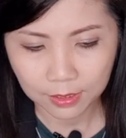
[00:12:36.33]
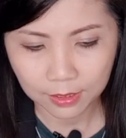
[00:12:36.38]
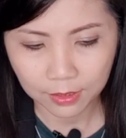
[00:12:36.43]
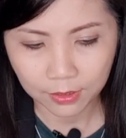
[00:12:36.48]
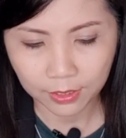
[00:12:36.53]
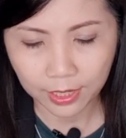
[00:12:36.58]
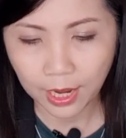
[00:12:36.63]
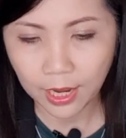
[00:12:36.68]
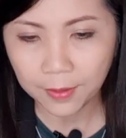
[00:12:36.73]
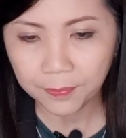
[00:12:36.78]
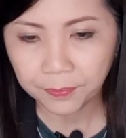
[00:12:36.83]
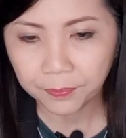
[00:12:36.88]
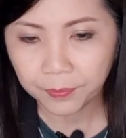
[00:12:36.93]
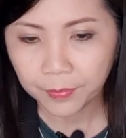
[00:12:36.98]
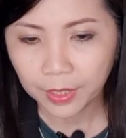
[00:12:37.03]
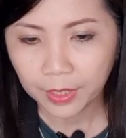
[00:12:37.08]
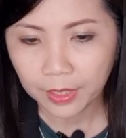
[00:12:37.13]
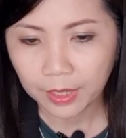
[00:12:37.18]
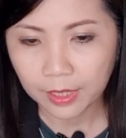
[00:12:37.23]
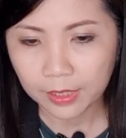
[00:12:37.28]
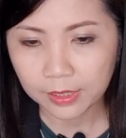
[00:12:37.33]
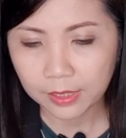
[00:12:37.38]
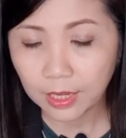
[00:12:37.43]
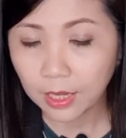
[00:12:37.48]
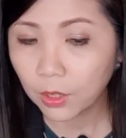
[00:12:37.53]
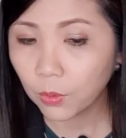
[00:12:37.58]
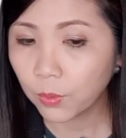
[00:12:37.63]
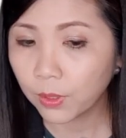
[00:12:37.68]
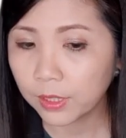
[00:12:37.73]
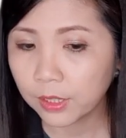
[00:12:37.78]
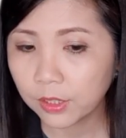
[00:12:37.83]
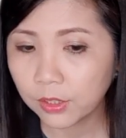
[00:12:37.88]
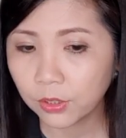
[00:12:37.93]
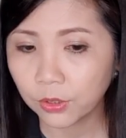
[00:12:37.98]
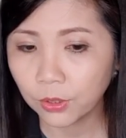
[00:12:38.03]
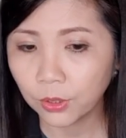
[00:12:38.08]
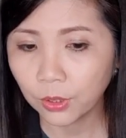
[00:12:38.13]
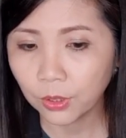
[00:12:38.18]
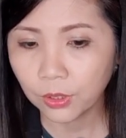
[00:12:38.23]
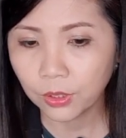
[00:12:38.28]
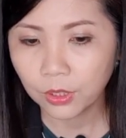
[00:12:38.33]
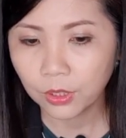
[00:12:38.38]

okay, is equals to,